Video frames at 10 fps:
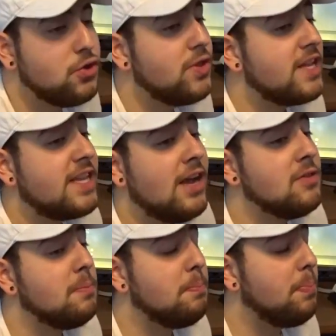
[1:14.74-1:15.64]
Dude, that
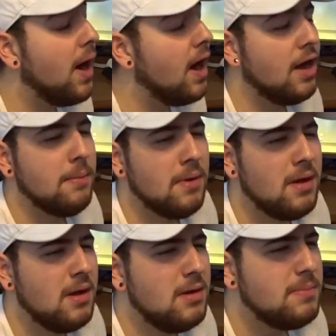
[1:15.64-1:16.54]
sounds bomb.
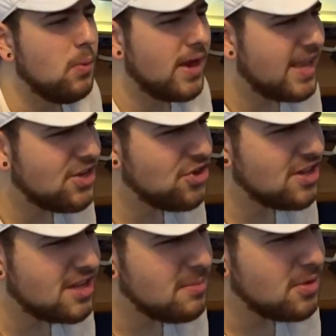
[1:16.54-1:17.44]
But why can't you
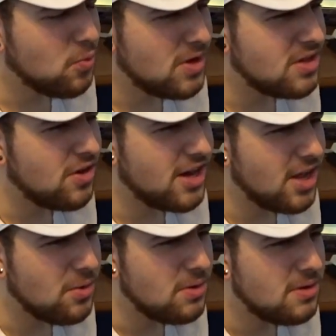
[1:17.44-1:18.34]
just give me the onesie right
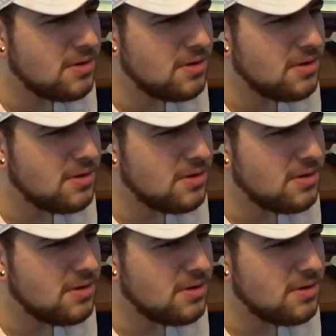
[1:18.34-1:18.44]
now?